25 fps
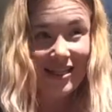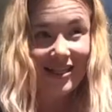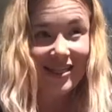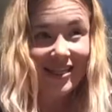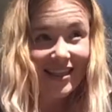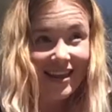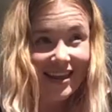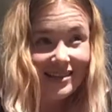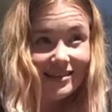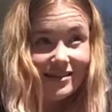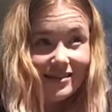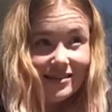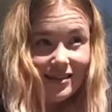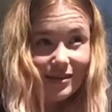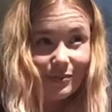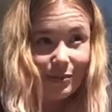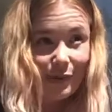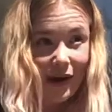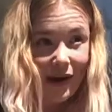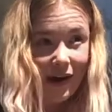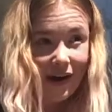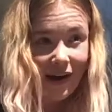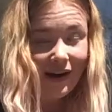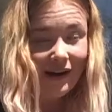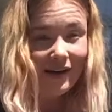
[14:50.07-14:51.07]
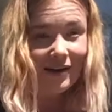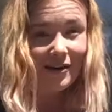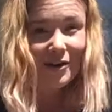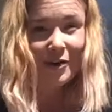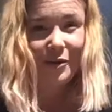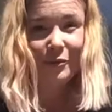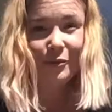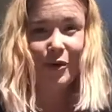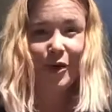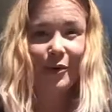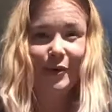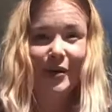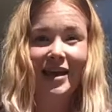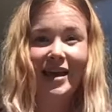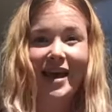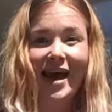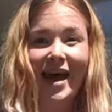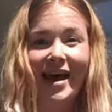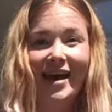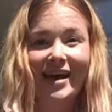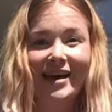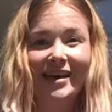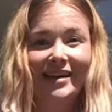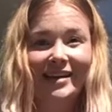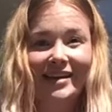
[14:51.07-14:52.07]
This is the part where we get
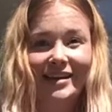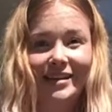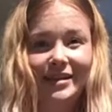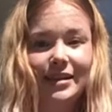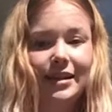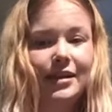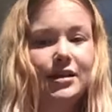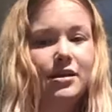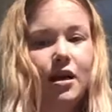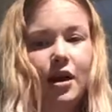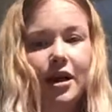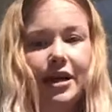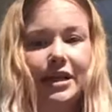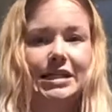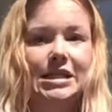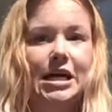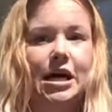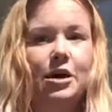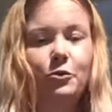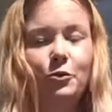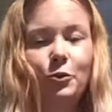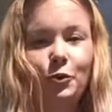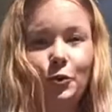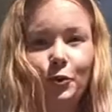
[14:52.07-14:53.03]
to lie down.